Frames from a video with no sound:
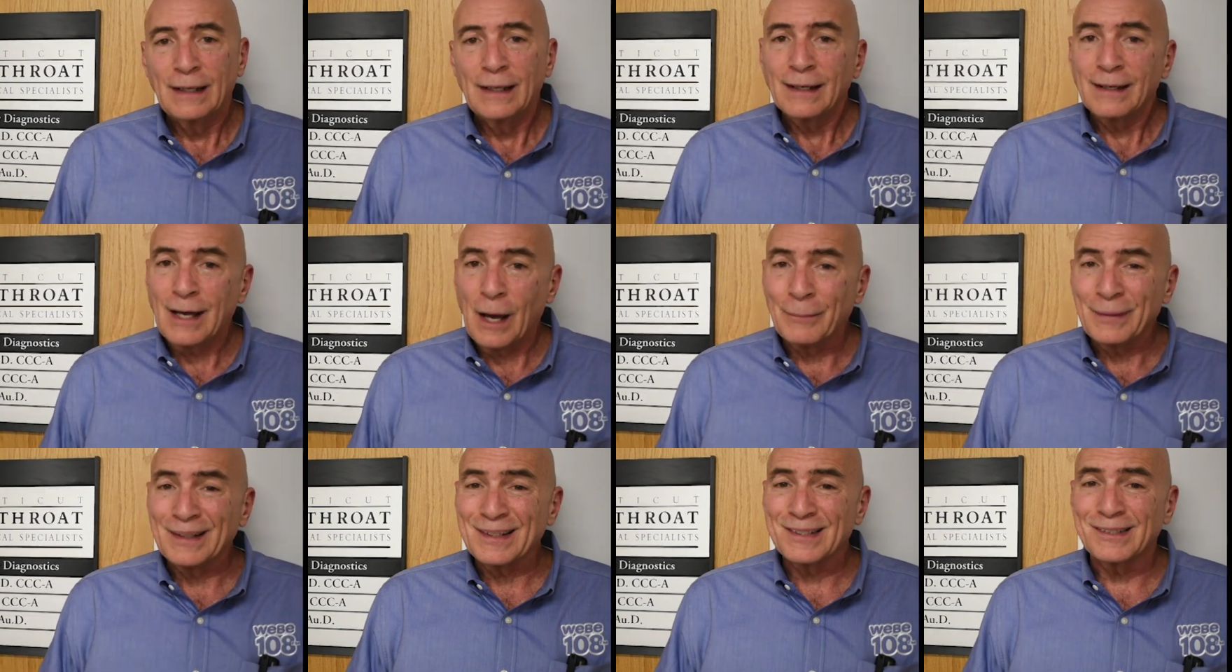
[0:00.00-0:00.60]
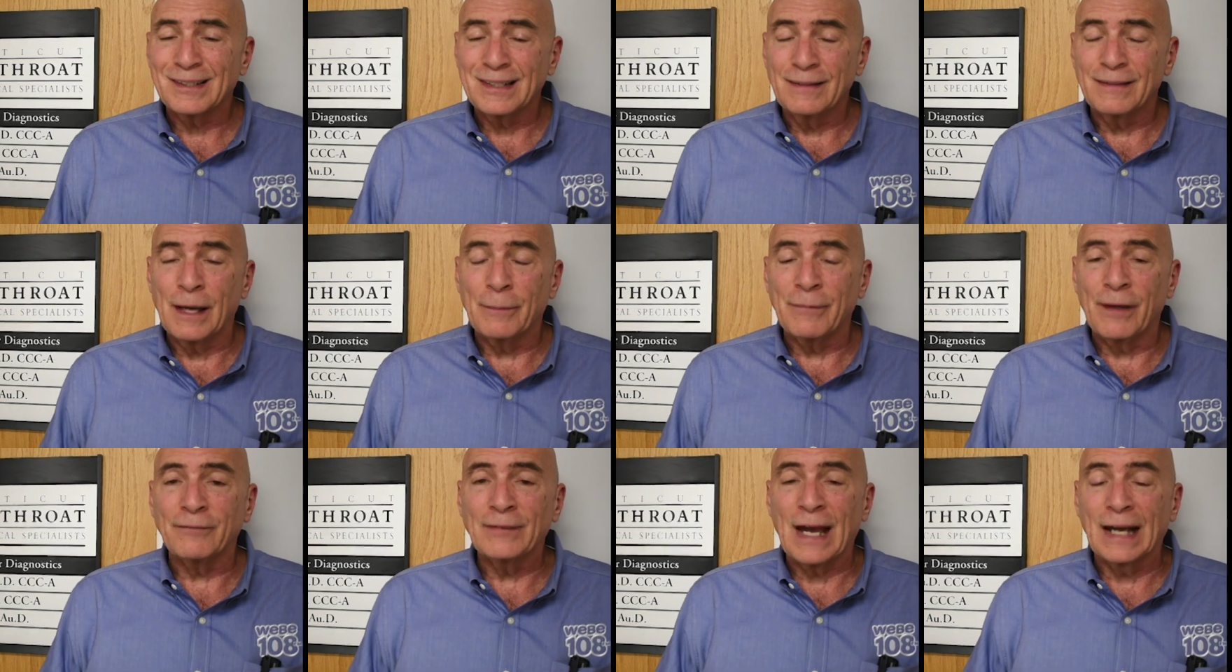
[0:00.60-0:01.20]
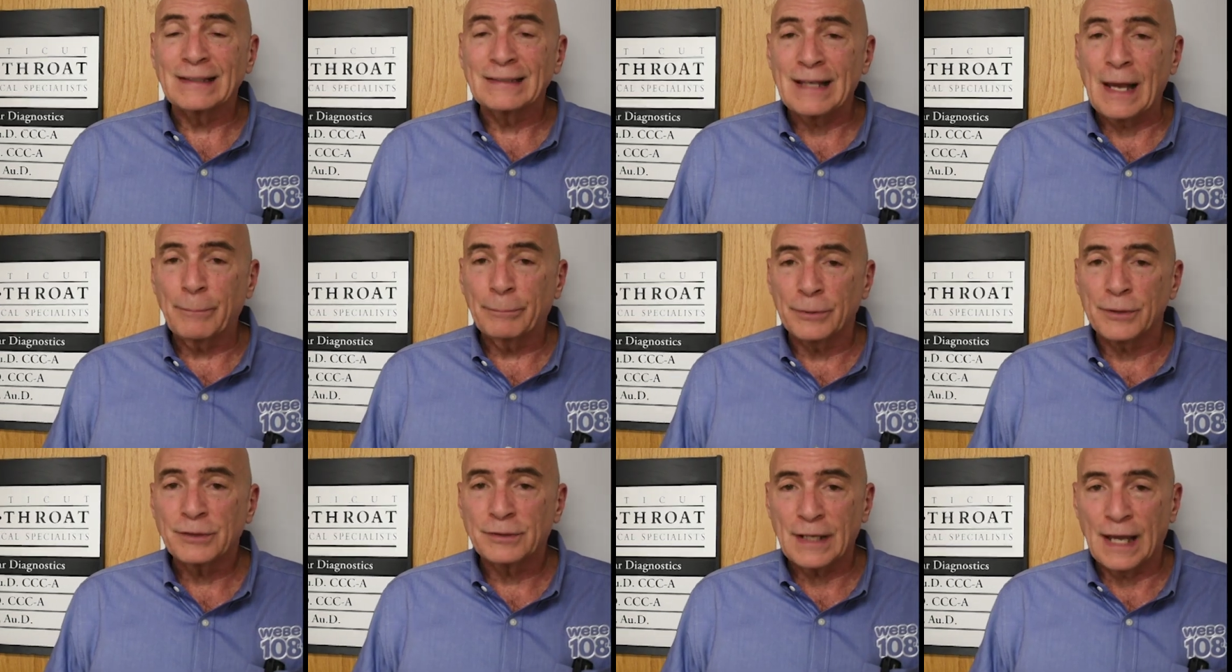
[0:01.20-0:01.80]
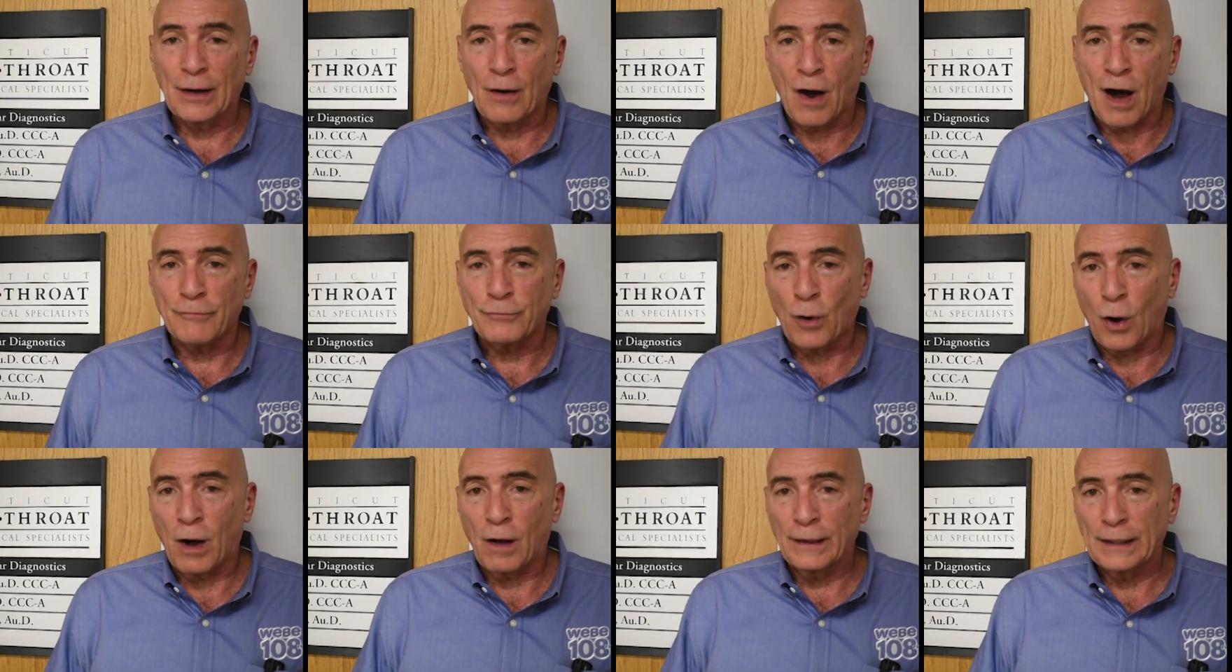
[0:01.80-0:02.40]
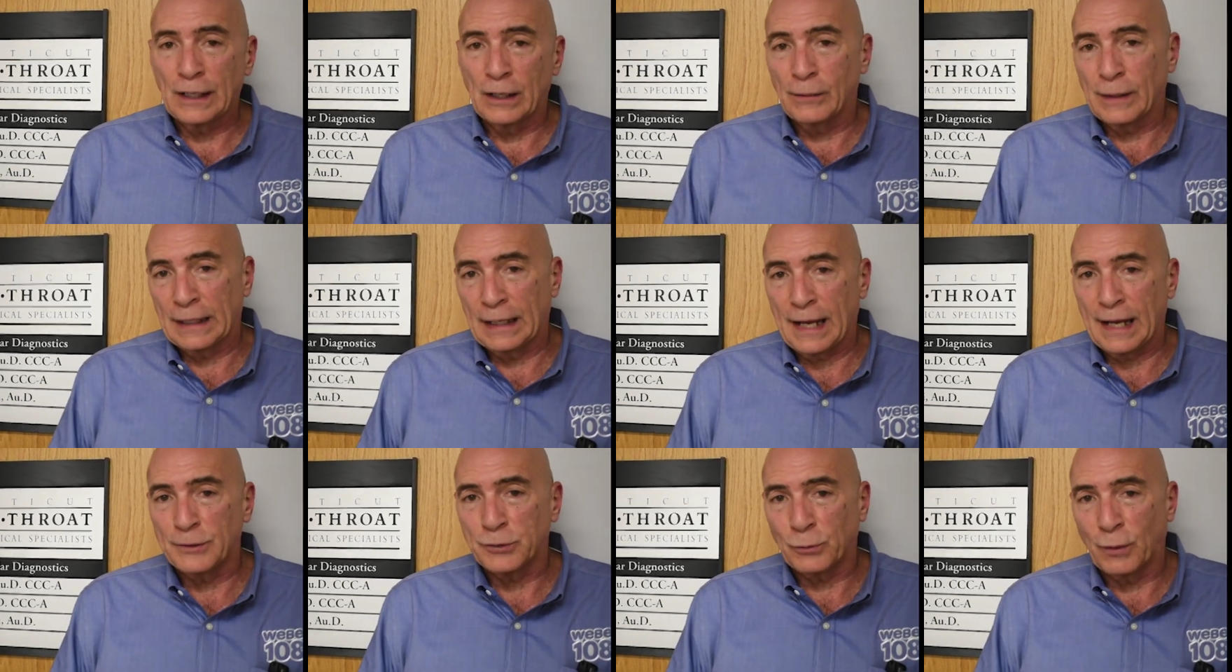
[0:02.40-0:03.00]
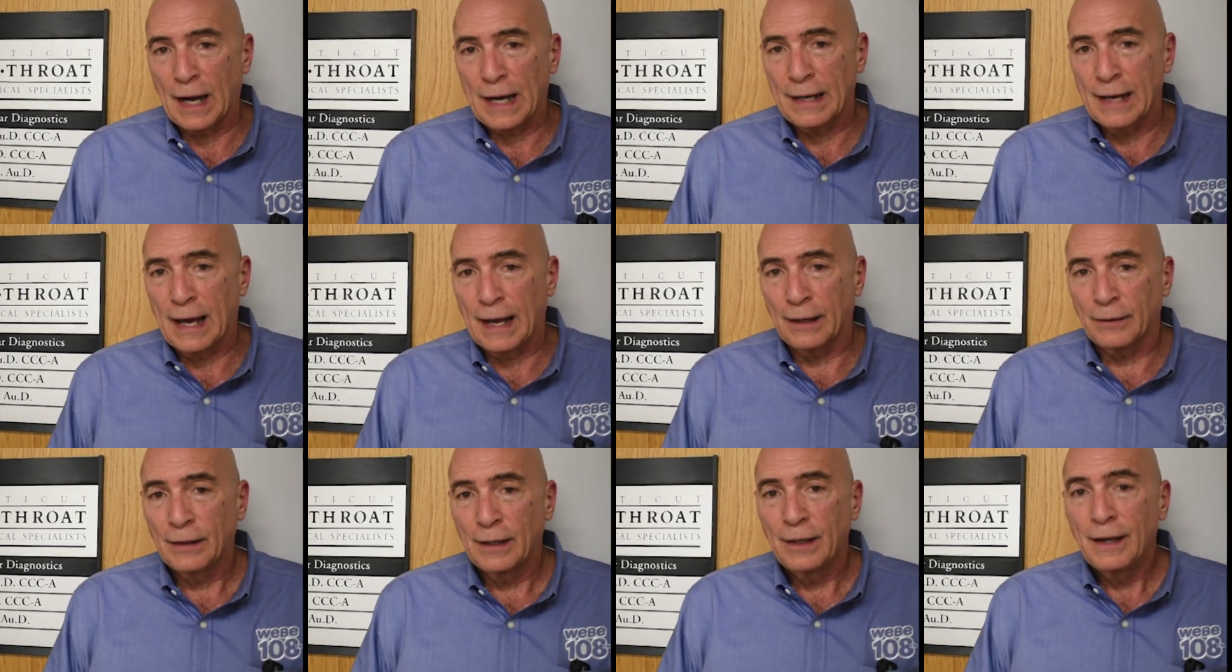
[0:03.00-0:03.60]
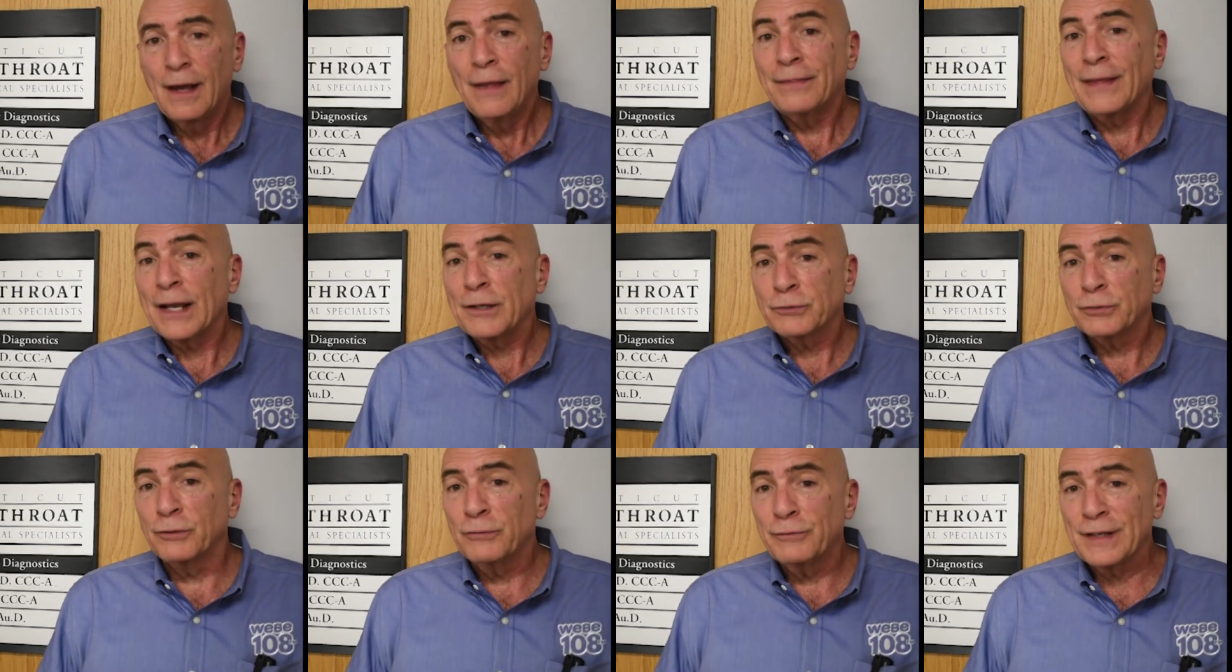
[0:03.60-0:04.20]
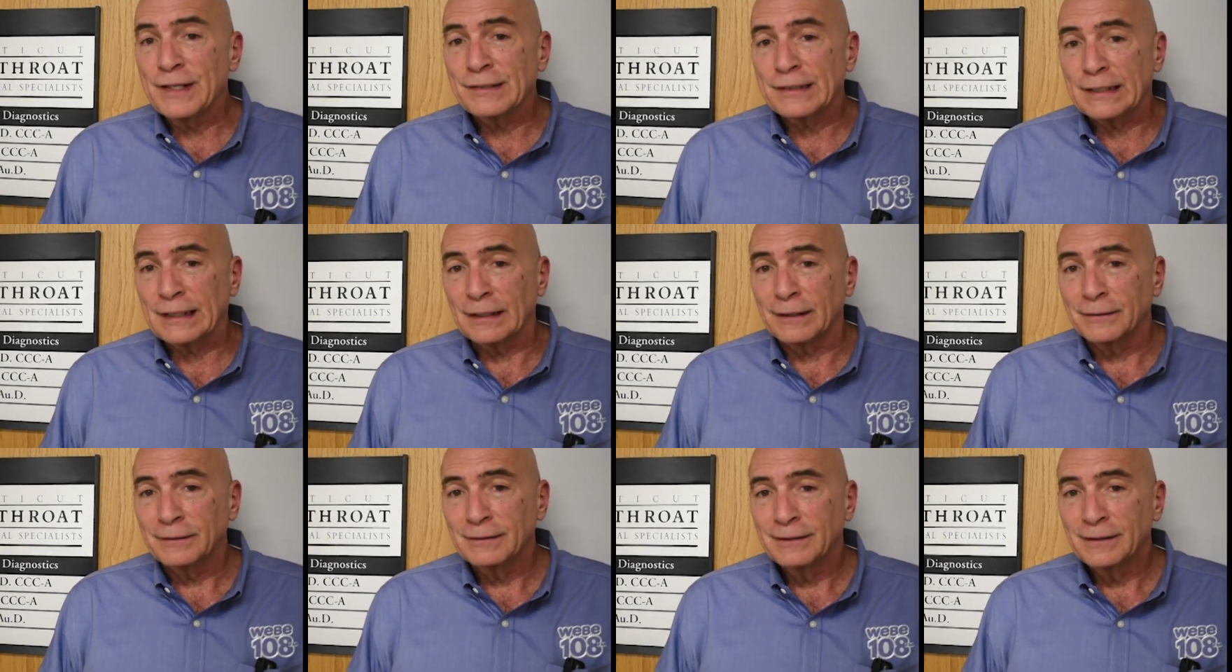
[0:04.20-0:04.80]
Come in and see them. They've got 10% off all hearing aids right now. Thanks for visiting.